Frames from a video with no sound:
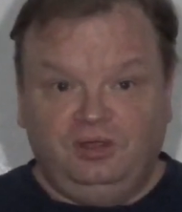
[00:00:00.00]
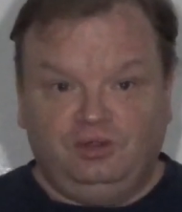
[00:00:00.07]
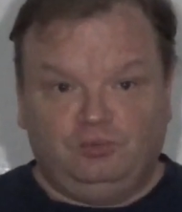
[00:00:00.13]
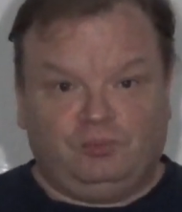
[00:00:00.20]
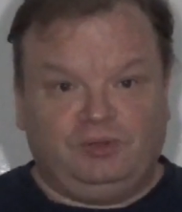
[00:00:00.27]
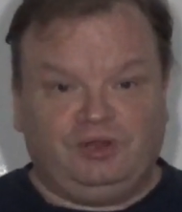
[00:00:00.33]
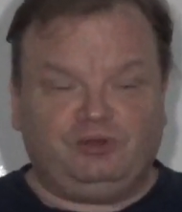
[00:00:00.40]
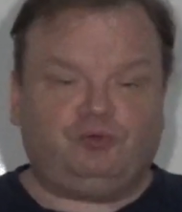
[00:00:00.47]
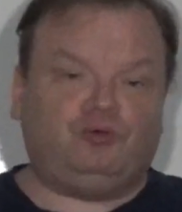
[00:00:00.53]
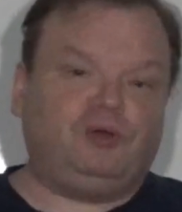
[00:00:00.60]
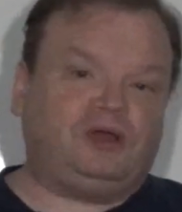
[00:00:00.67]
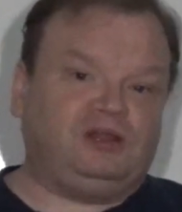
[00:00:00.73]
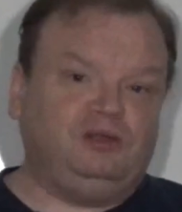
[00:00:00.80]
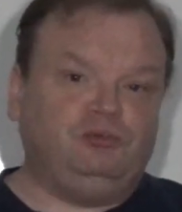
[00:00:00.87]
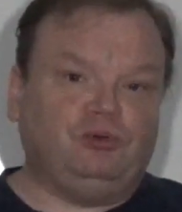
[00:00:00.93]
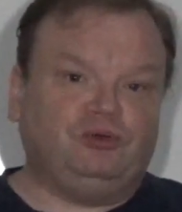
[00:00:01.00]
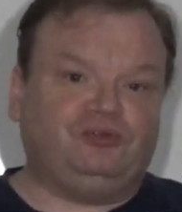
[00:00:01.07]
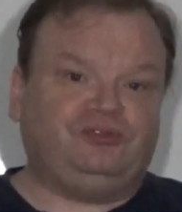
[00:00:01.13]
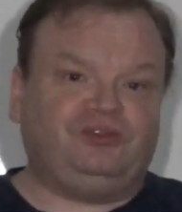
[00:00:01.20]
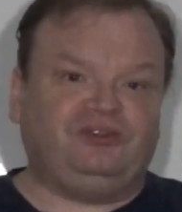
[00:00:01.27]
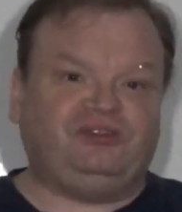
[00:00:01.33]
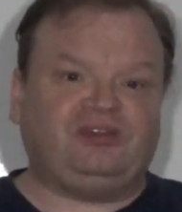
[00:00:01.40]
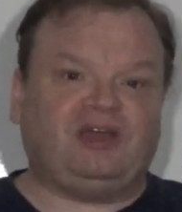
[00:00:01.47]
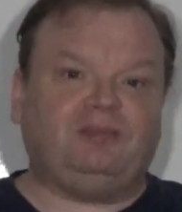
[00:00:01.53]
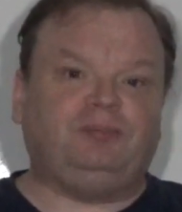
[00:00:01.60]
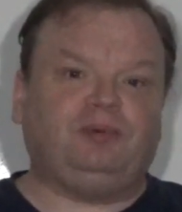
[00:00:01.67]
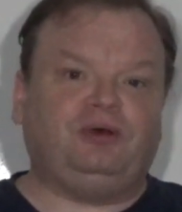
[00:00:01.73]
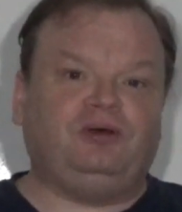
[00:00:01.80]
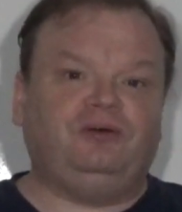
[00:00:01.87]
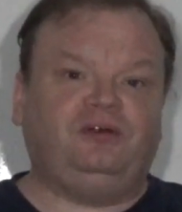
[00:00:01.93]
The one that quickly rose to the top
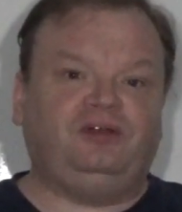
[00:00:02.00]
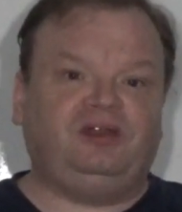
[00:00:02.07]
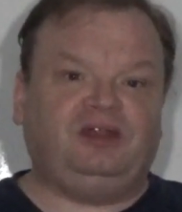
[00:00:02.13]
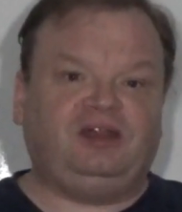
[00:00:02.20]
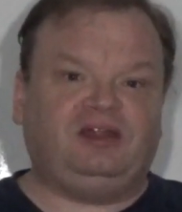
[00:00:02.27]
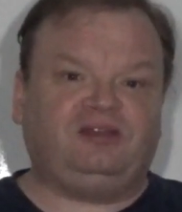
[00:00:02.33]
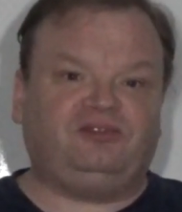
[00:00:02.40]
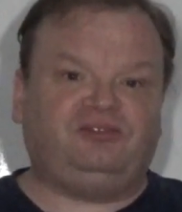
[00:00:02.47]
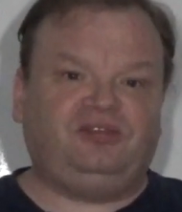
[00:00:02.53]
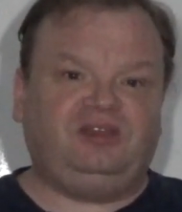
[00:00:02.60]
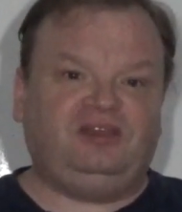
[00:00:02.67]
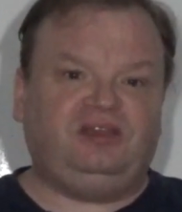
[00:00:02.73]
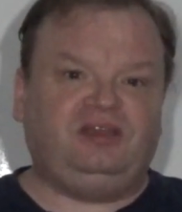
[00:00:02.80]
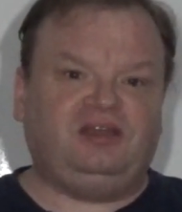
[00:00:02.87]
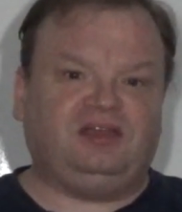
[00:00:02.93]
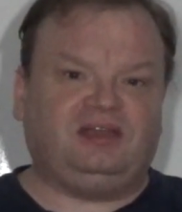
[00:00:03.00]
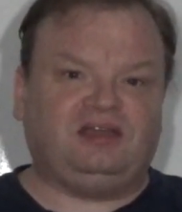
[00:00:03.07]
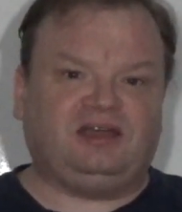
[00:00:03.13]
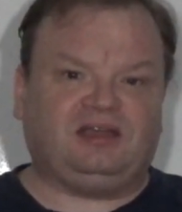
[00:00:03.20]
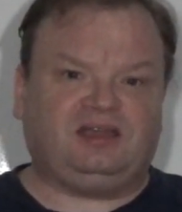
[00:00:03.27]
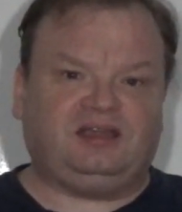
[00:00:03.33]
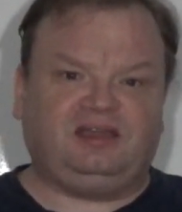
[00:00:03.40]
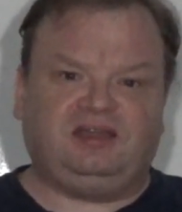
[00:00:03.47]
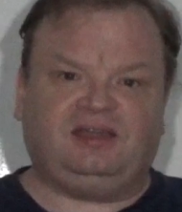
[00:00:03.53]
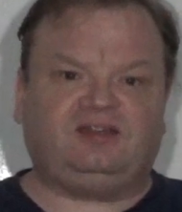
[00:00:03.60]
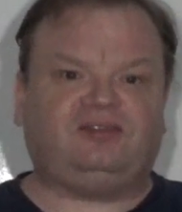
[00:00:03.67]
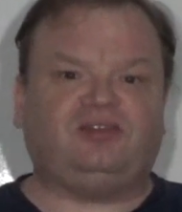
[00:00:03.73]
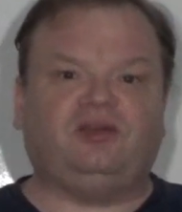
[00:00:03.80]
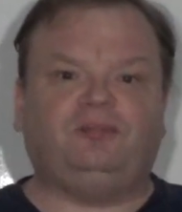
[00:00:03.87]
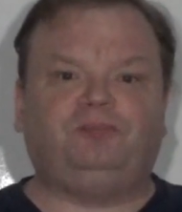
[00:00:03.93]
on NXT and got
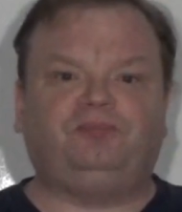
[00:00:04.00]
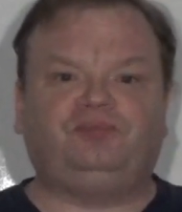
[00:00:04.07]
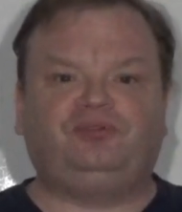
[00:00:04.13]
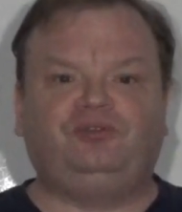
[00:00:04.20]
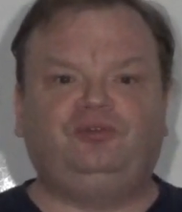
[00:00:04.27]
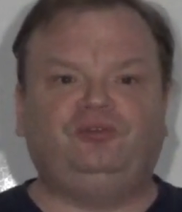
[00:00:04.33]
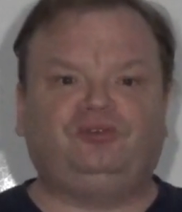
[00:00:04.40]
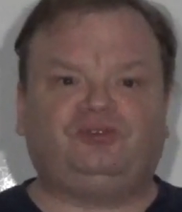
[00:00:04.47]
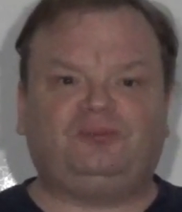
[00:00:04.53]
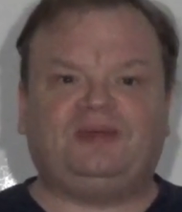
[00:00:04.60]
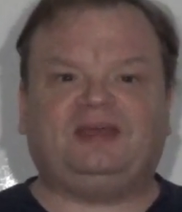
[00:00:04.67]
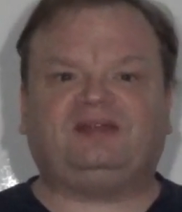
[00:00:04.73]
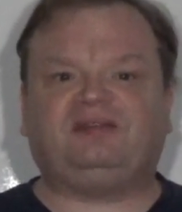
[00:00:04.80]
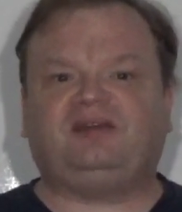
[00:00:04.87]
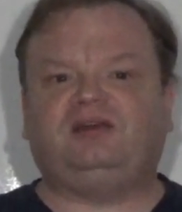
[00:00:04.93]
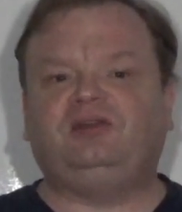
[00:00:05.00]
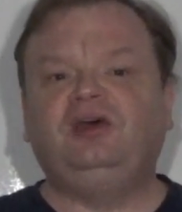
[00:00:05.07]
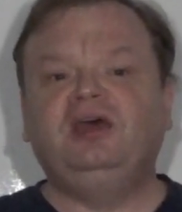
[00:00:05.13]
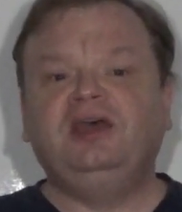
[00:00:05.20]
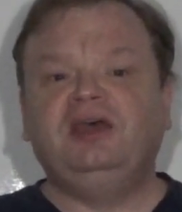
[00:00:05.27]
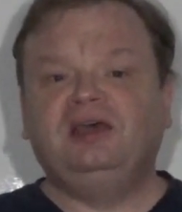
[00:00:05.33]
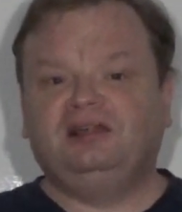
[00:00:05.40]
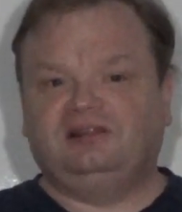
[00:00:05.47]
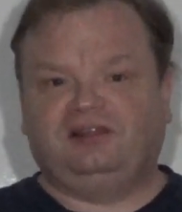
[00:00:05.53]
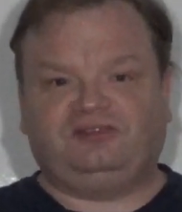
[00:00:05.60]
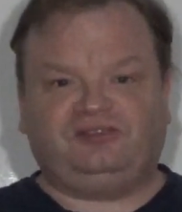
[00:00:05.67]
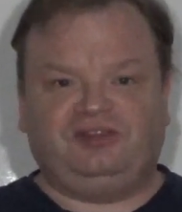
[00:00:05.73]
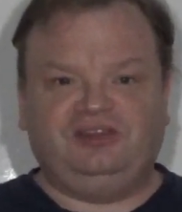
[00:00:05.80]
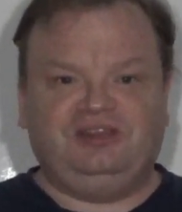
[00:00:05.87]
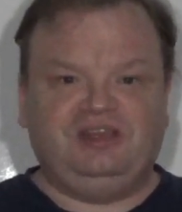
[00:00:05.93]
kicked up to SmackDown less
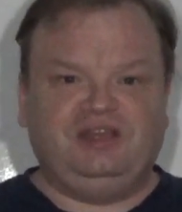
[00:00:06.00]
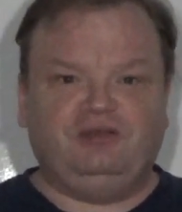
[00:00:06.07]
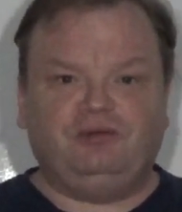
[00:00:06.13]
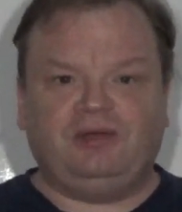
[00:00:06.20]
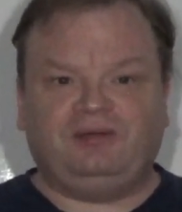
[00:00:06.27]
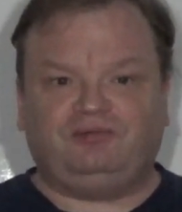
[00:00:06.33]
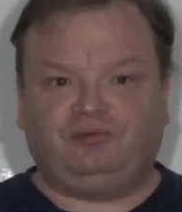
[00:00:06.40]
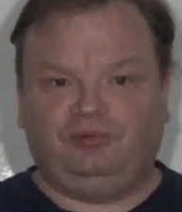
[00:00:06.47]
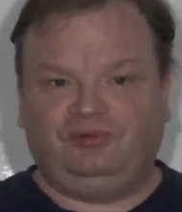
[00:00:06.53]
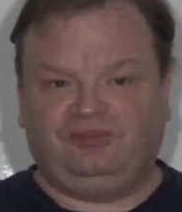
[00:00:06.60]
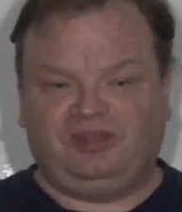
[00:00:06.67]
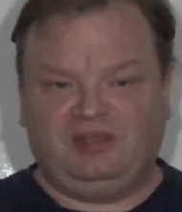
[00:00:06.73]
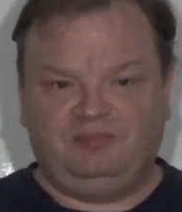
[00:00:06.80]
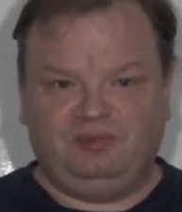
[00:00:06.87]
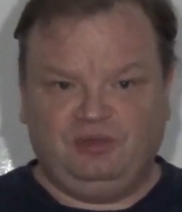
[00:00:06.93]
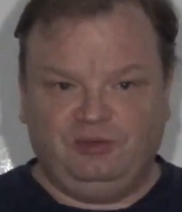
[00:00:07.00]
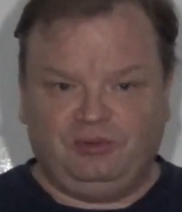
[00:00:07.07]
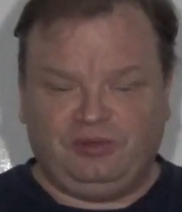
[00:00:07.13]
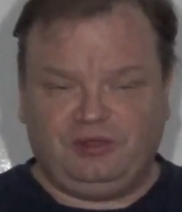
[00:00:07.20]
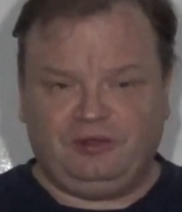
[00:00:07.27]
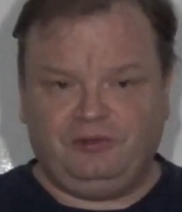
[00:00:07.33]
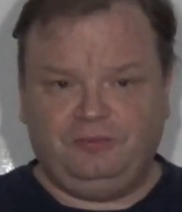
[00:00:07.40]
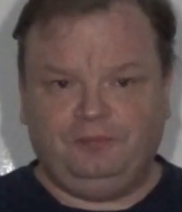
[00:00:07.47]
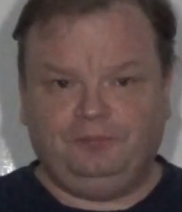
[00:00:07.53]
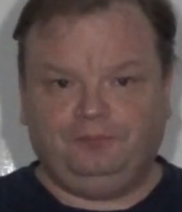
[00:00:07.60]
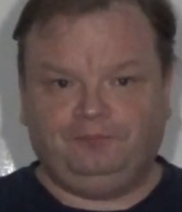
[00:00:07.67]
than a year after his debut there?